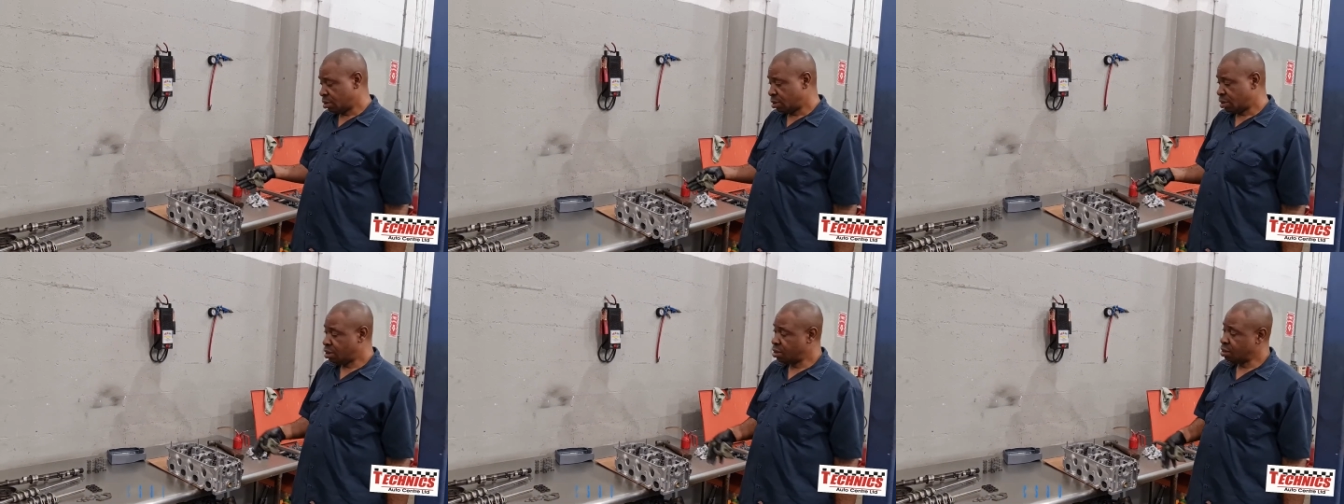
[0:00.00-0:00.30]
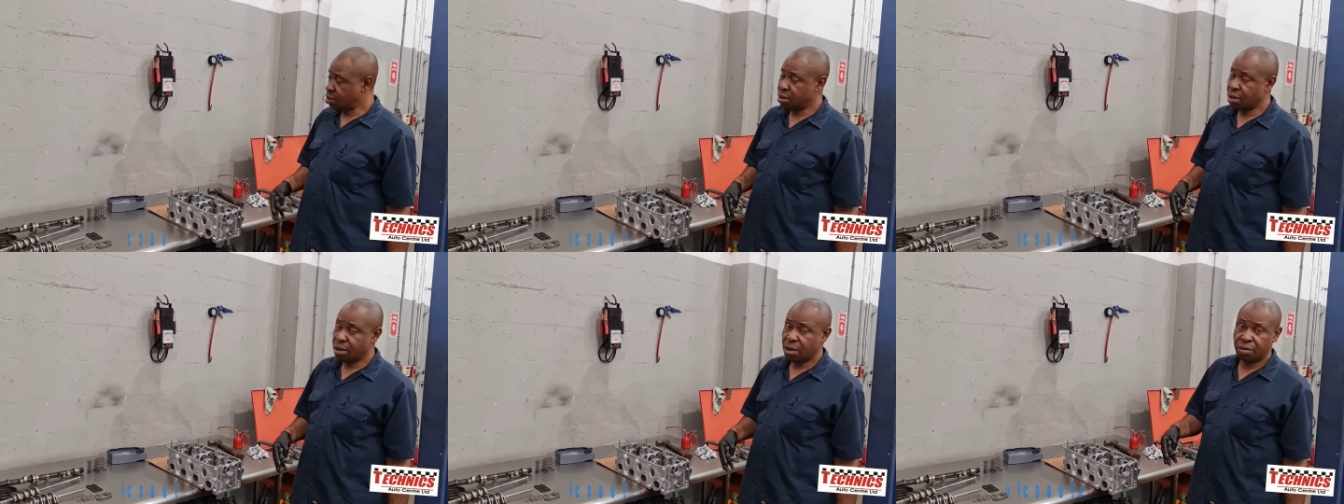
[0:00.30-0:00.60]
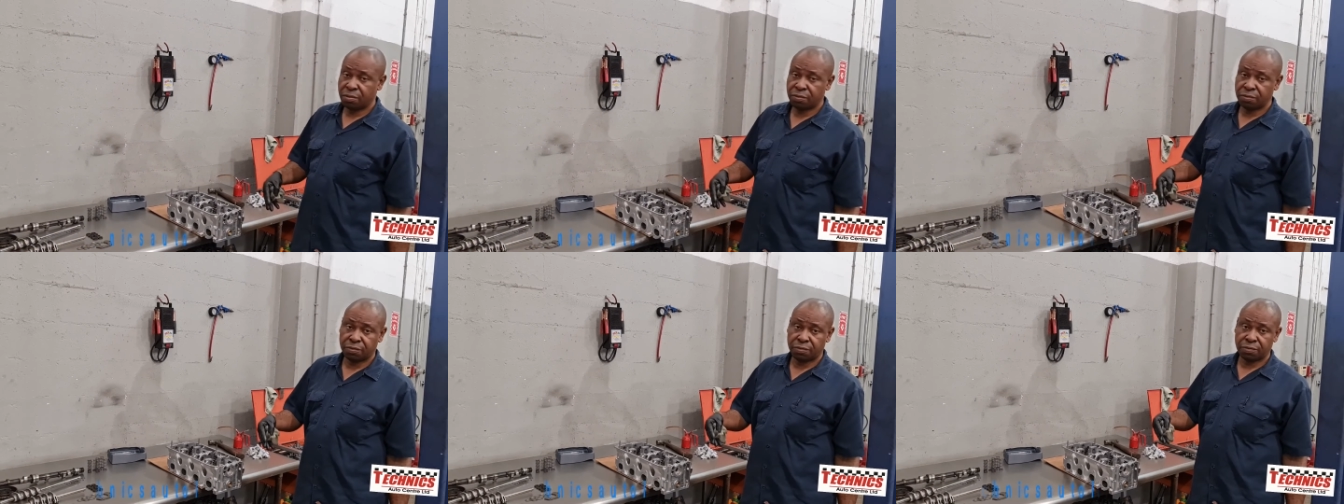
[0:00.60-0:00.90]
And you
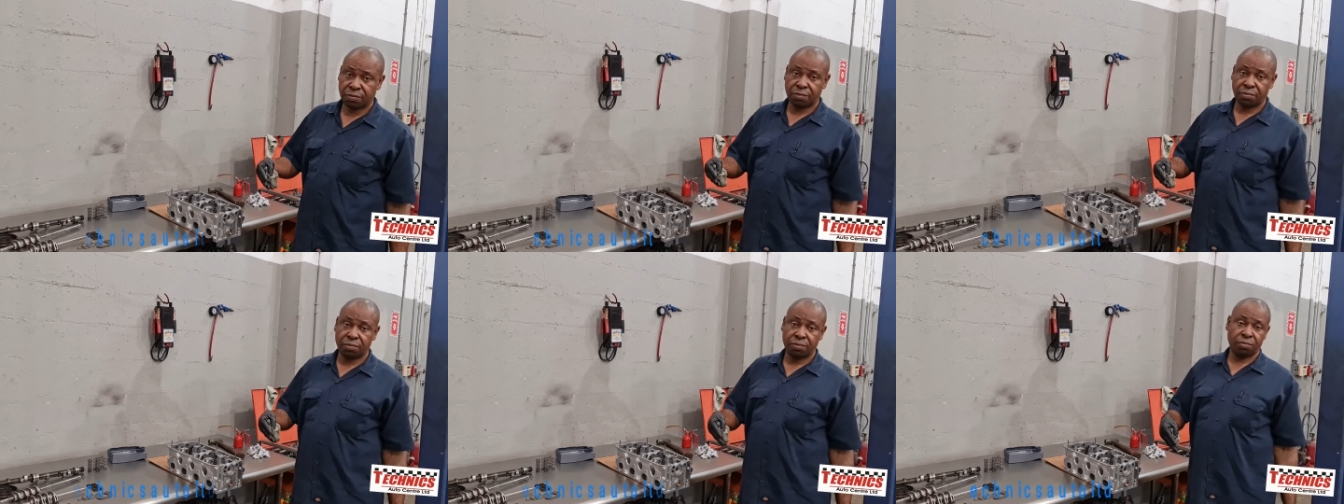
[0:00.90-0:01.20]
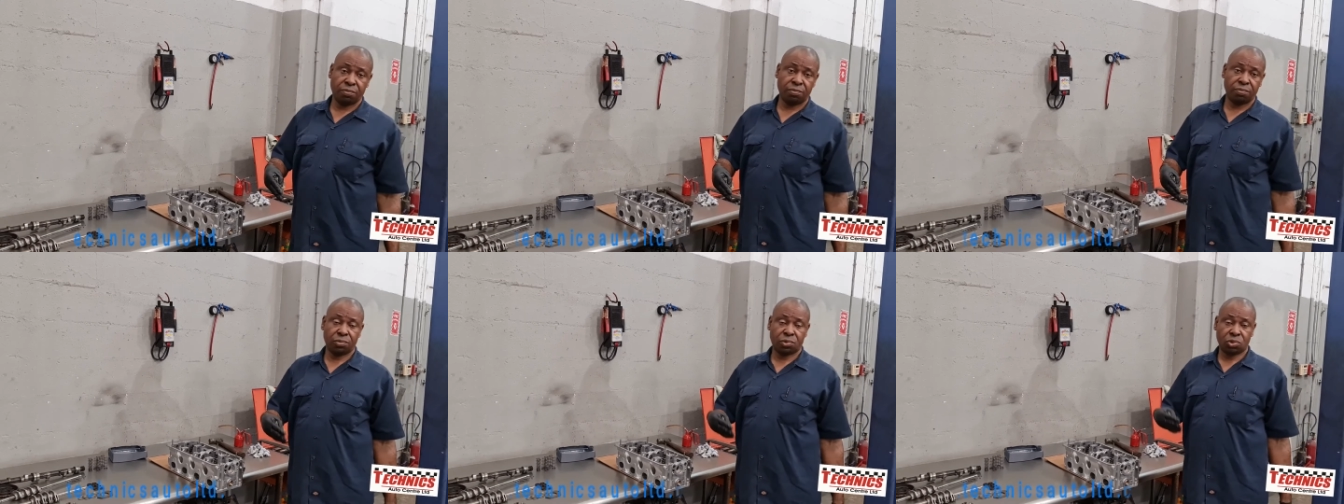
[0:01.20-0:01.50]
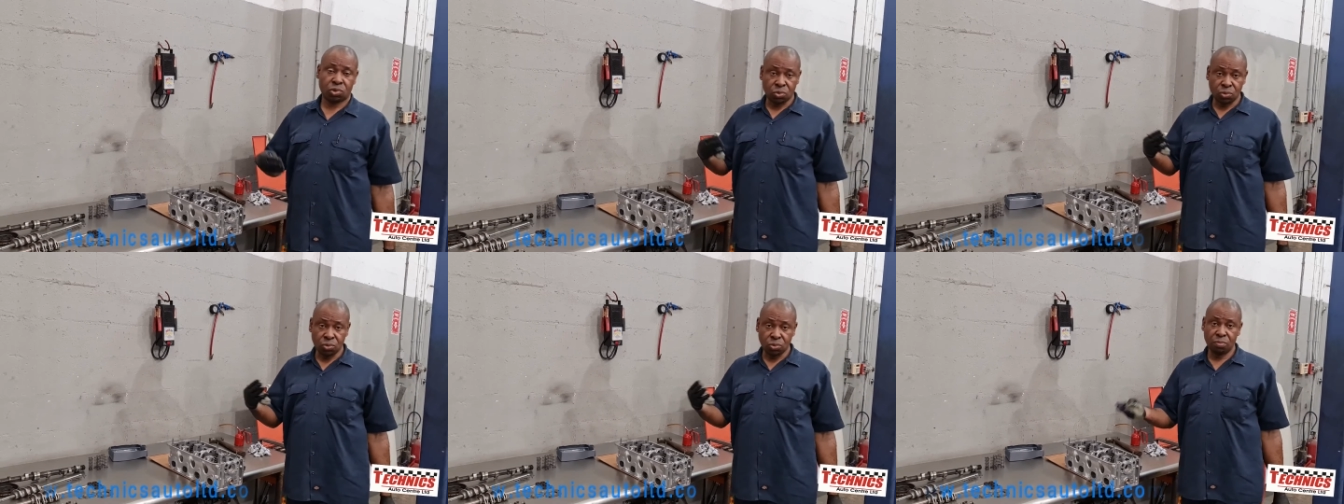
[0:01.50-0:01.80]
have
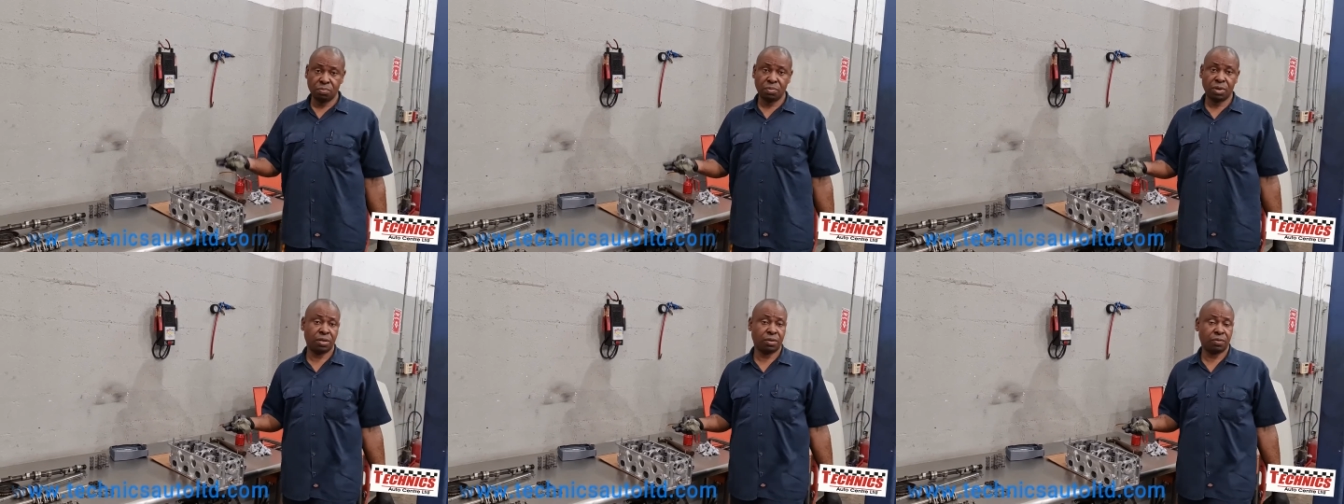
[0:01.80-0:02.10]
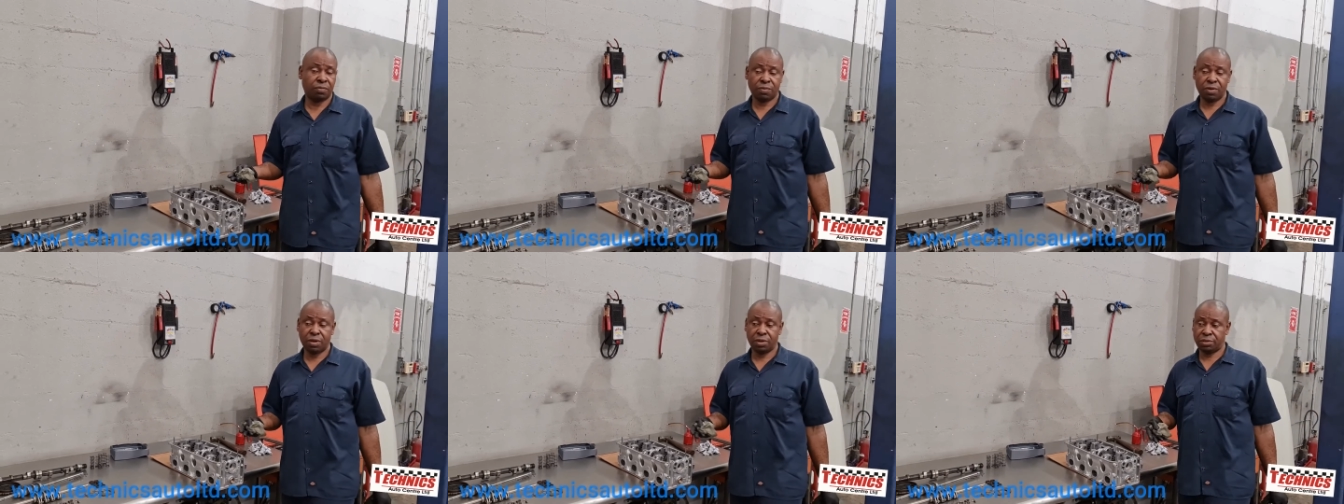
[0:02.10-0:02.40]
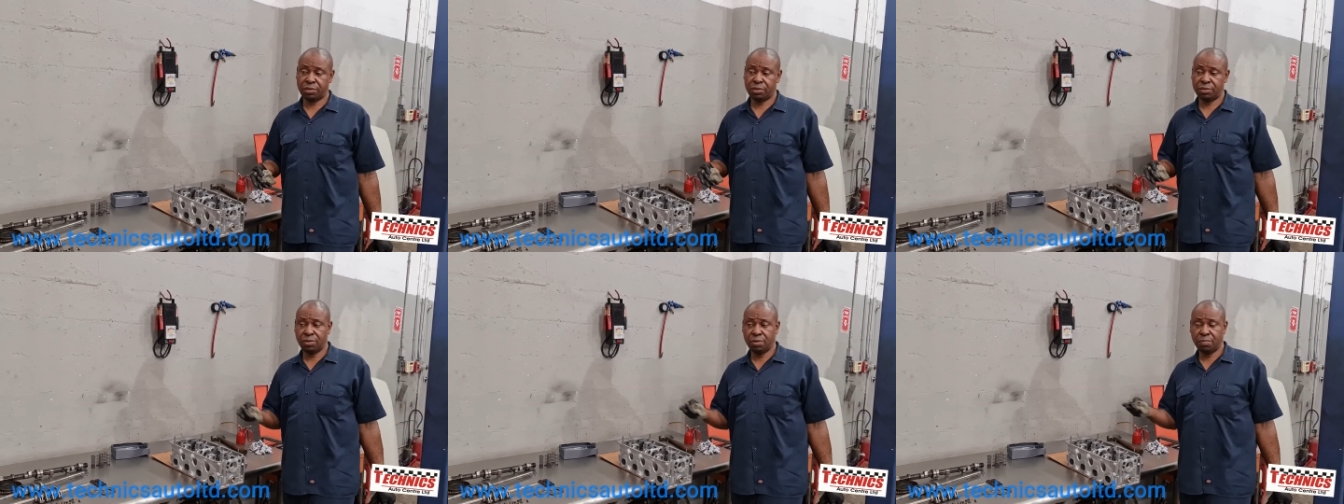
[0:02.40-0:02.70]
tool
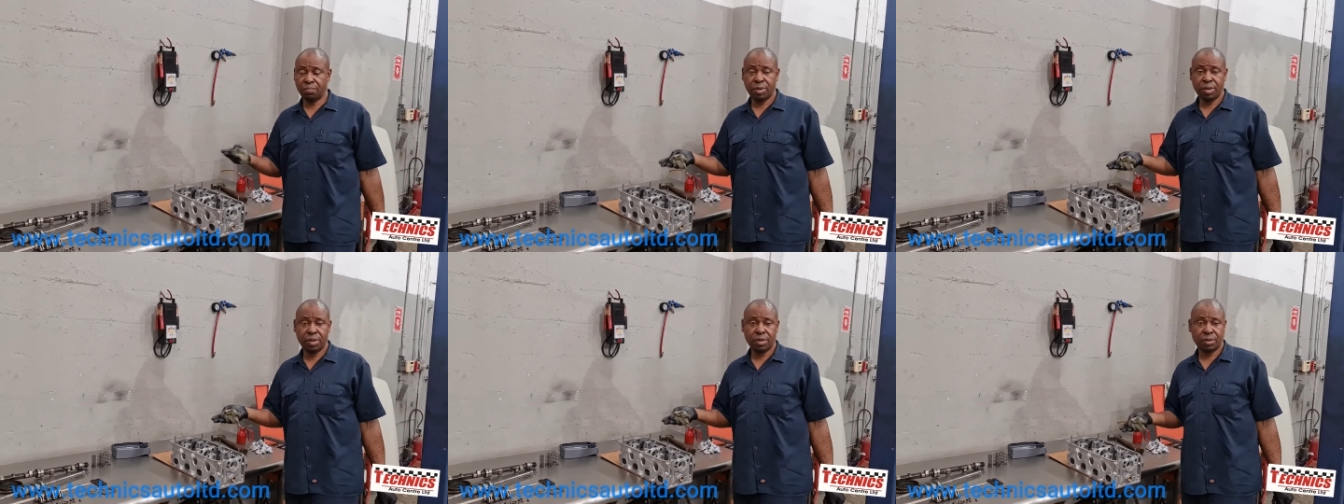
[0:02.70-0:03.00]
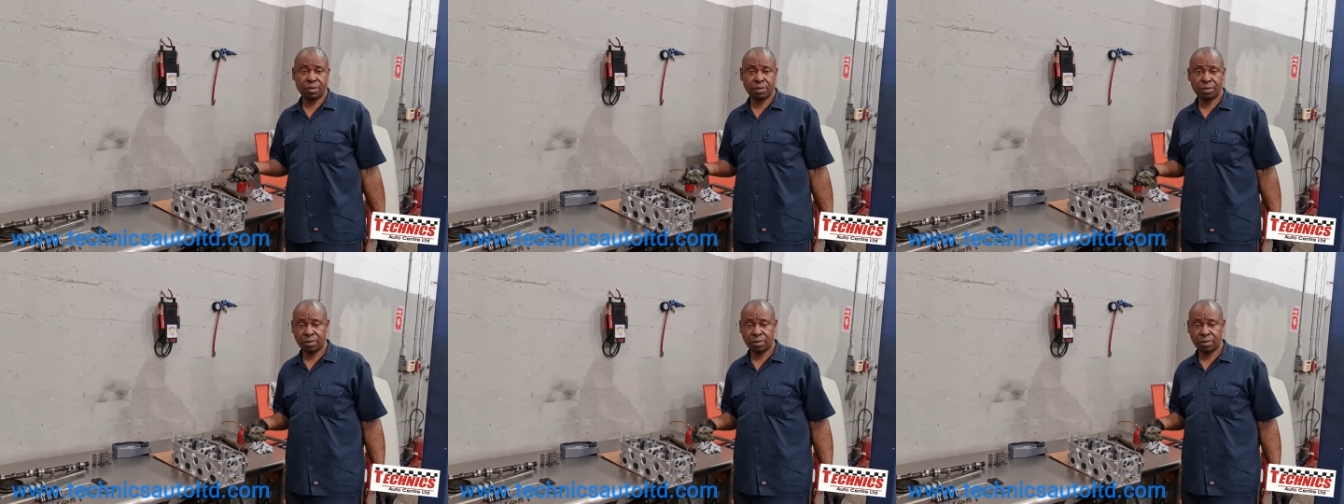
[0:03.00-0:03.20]
manufacturer make